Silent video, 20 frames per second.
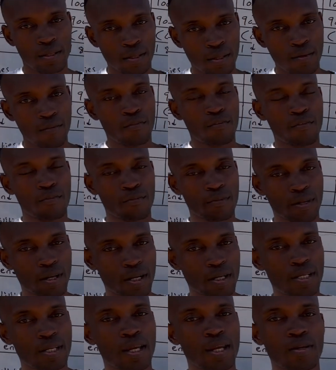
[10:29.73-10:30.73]
from
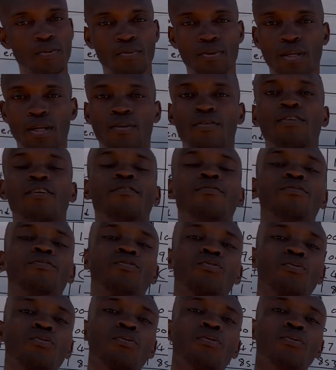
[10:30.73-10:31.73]
grade 10 to grade 12.
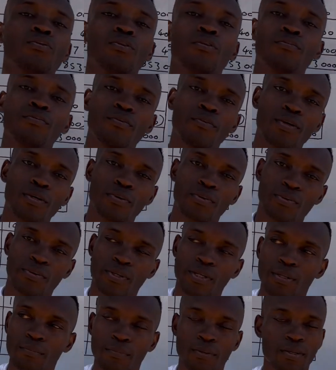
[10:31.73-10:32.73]
So if you want to
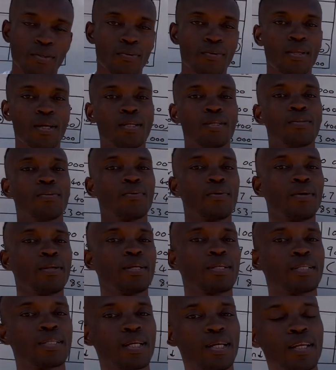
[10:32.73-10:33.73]
join, make sure that you join
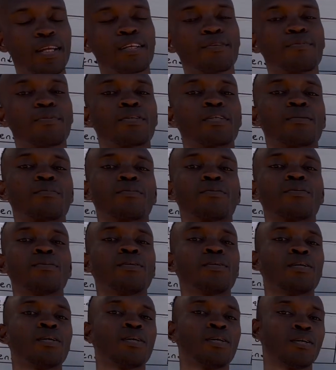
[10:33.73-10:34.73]
as early as possible
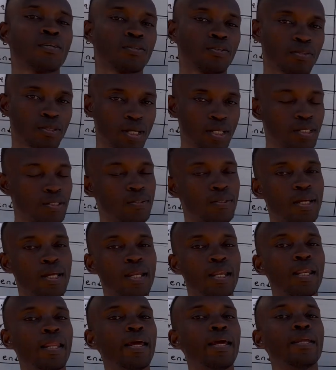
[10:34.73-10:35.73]
so that you
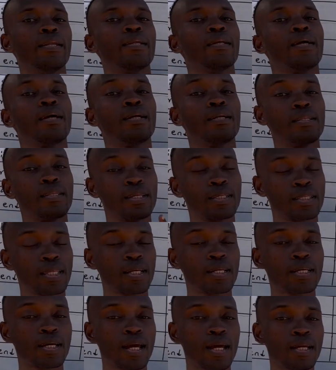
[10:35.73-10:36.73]
can learn. And the
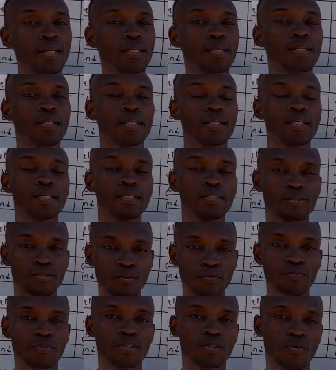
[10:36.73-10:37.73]
study guide is
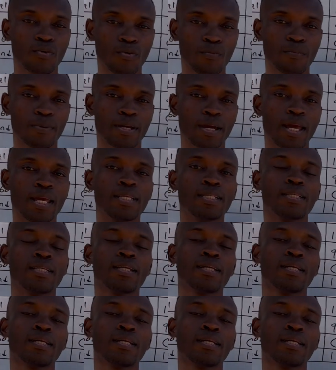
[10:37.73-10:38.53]
soft copy, guys,